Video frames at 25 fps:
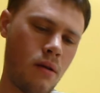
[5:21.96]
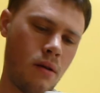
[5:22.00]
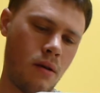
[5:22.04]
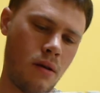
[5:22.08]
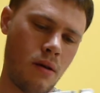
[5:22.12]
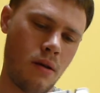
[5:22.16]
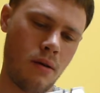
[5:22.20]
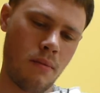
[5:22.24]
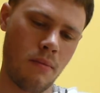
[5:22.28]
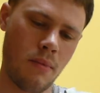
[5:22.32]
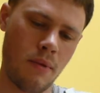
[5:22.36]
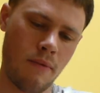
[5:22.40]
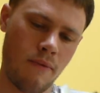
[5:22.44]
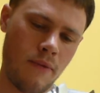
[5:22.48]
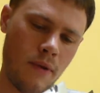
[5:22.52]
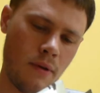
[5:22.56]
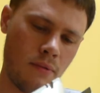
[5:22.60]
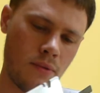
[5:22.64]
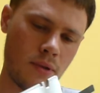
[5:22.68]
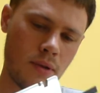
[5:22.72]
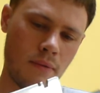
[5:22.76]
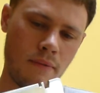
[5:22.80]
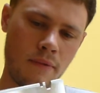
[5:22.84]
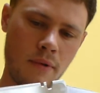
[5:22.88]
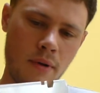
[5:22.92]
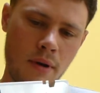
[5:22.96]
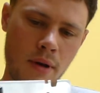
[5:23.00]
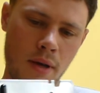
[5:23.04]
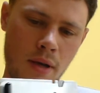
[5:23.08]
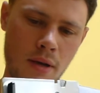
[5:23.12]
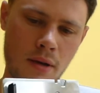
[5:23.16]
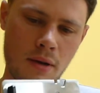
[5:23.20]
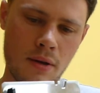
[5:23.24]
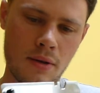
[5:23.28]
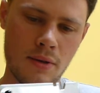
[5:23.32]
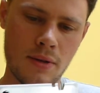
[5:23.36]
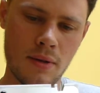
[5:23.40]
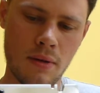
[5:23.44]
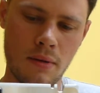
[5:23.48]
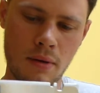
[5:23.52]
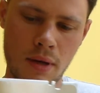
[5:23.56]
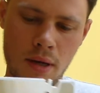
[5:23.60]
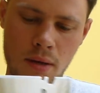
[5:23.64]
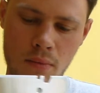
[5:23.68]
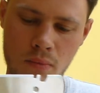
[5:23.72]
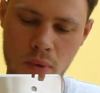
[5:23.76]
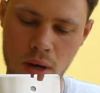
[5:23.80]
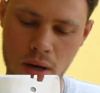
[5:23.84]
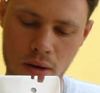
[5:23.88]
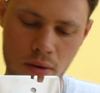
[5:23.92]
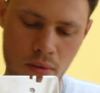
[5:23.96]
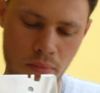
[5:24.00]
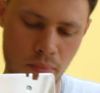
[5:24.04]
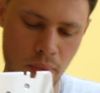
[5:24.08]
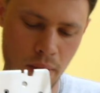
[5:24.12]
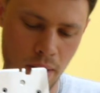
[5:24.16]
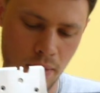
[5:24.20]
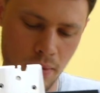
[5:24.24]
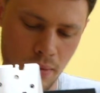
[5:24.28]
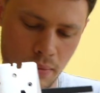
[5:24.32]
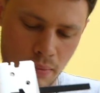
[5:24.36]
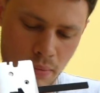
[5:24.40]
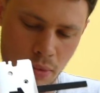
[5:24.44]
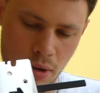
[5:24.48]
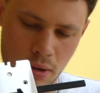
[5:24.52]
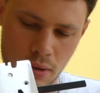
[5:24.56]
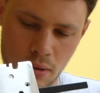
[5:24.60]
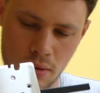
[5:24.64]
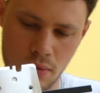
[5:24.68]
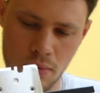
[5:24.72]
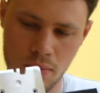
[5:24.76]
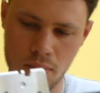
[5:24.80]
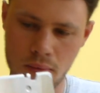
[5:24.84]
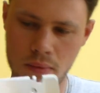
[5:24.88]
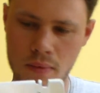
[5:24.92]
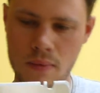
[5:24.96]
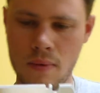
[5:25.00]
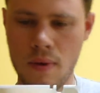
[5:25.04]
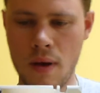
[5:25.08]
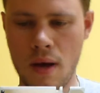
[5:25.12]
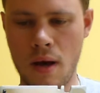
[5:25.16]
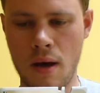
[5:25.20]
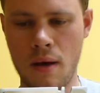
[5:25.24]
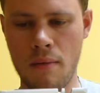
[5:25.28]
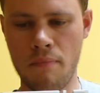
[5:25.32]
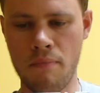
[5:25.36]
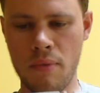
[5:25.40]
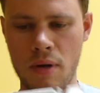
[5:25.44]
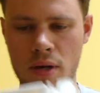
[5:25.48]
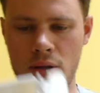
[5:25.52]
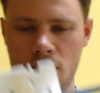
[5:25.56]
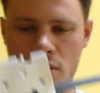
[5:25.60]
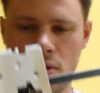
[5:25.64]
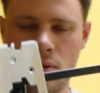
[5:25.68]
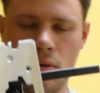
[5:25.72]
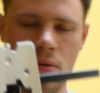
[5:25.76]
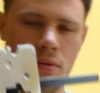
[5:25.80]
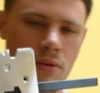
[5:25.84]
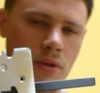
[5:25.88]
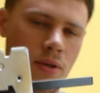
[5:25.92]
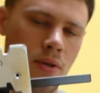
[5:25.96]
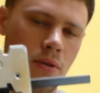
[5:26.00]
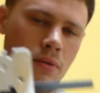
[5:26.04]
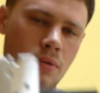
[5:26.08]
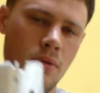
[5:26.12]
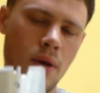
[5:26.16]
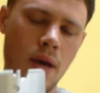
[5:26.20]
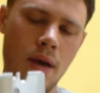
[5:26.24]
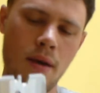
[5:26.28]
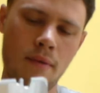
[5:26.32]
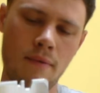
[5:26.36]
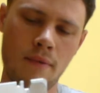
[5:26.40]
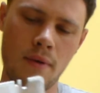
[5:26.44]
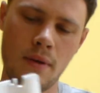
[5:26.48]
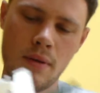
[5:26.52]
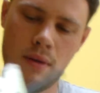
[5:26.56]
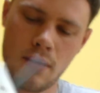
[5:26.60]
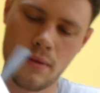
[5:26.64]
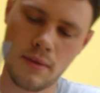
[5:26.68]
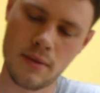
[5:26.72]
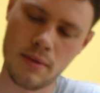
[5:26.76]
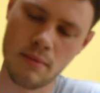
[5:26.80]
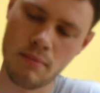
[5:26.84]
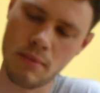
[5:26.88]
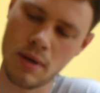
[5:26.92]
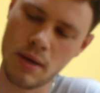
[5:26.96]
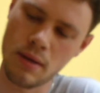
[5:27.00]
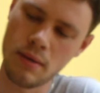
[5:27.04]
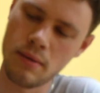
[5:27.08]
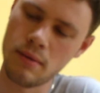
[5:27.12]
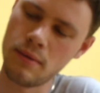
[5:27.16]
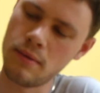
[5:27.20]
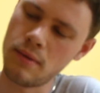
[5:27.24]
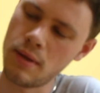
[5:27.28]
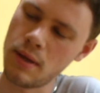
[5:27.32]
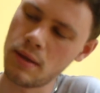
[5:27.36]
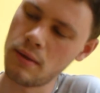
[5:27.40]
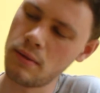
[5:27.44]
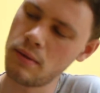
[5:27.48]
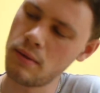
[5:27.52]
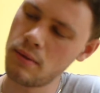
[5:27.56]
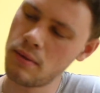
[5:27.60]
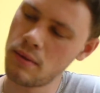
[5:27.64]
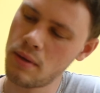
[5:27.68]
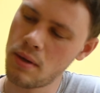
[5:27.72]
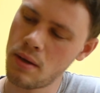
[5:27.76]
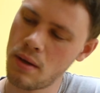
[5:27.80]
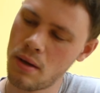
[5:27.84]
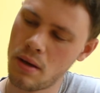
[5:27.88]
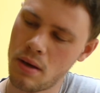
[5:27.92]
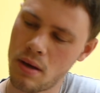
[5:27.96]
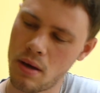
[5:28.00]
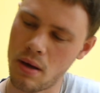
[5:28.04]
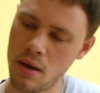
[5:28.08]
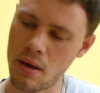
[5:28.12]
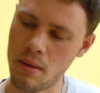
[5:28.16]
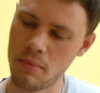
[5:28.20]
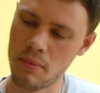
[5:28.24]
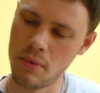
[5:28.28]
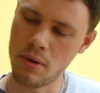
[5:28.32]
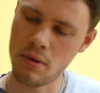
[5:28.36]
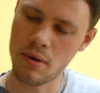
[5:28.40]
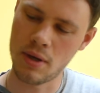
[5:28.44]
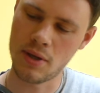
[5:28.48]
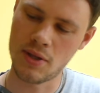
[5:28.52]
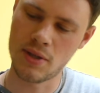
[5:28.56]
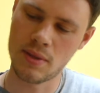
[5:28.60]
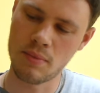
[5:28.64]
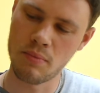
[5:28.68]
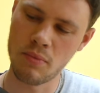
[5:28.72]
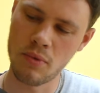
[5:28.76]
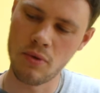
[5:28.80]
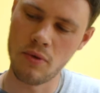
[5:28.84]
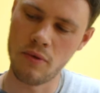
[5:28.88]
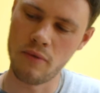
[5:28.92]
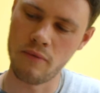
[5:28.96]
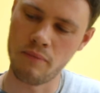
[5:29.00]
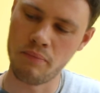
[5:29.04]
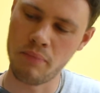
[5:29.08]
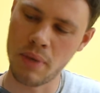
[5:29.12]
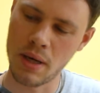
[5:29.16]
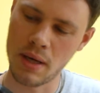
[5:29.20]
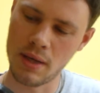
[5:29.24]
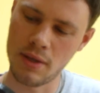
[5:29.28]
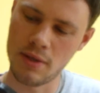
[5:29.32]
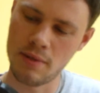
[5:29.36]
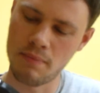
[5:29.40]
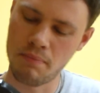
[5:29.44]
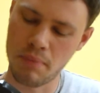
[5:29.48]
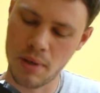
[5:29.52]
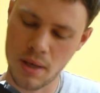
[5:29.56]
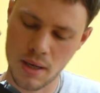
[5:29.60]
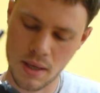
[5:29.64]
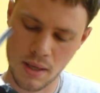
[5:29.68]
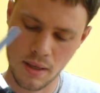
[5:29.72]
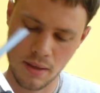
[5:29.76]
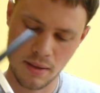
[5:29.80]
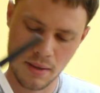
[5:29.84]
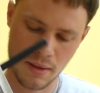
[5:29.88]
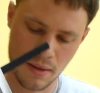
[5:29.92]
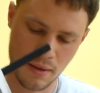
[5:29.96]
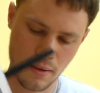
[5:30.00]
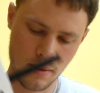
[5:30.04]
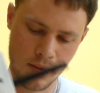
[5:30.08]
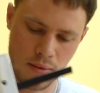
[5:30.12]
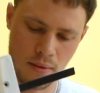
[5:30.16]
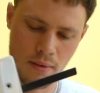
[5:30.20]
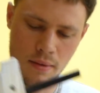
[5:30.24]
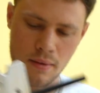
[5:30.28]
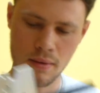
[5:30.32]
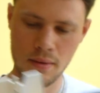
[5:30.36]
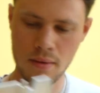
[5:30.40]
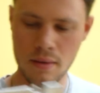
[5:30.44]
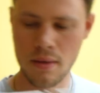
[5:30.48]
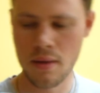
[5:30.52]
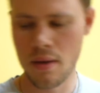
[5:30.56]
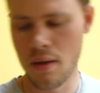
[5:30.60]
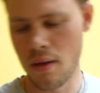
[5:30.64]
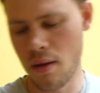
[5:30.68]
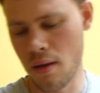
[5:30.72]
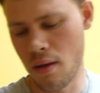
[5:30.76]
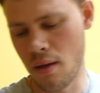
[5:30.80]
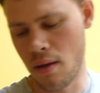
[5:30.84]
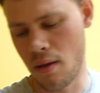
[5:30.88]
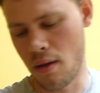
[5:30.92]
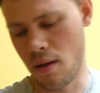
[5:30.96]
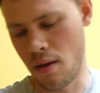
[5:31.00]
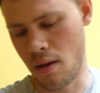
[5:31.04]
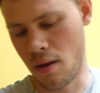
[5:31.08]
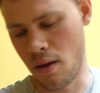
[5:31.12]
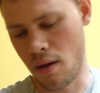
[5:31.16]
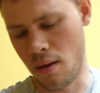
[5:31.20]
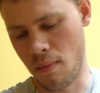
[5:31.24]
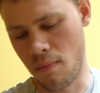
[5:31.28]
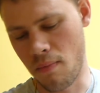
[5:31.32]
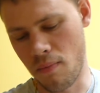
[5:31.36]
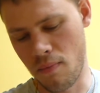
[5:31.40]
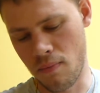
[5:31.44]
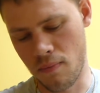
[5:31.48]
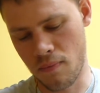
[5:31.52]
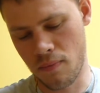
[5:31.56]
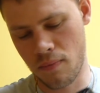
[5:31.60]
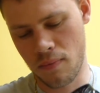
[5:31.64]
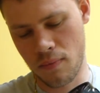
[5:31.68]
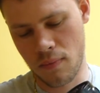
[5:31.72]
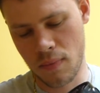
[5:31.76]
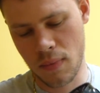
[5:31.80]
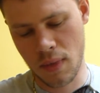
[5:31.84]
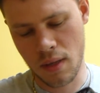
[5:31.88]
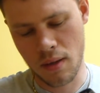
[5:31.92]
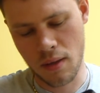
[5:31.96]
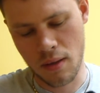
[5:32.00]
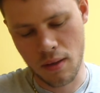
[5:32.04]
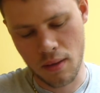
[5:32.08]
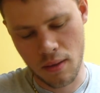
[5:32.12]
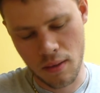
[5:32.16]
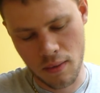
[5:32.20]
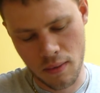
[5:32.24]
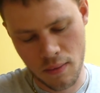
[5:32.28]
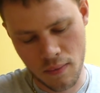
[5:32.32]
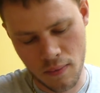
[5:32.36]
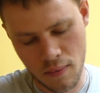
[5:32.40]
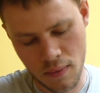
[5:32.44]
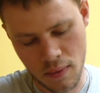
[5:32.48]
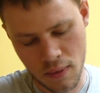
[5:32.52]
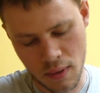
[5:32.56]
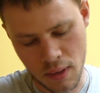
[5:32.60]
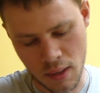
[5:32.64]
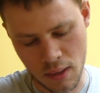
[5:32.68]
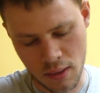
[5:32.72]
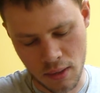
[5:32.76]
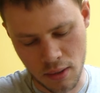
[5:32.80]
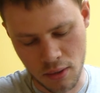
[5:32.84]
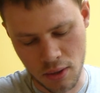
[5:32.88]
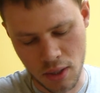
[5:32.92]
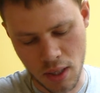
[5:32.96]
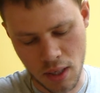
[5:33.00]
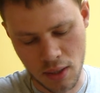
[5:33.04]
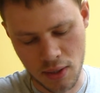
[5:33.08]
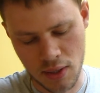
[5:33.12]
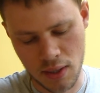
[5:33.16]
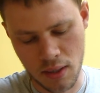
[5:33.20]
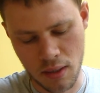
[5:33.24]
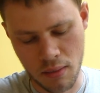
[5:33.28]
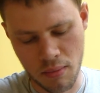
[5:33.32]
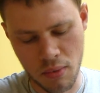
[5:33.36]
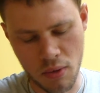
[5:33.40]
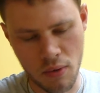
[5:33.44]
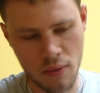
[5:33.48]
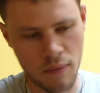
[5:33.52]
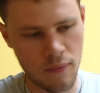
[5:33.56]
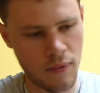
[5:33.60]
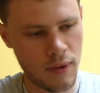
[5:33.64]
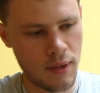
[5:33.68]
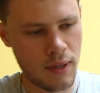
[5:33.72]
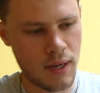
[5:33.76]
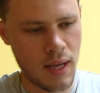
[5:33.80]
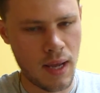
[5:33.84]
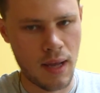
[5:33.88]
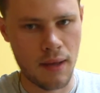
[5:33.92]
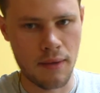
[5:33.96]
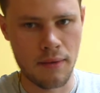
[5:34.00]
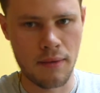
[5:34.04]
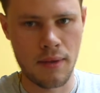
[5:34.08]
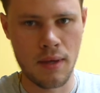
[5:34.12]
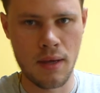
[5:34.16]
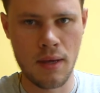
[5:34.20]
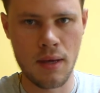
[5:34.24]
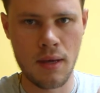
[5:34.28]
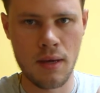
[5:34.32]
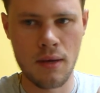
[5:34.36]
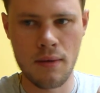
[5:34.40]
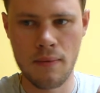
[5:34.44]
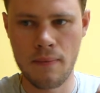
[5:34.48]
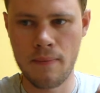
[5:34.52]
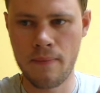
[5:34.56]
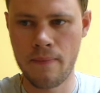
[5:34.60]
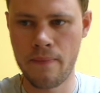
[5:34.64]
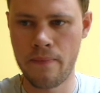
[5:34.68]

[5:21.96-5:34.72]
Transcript: It feels a very solid, well built model, but it's not too heavy, that's the main thing. Nice smooth base plate, that's adjustable for depth here.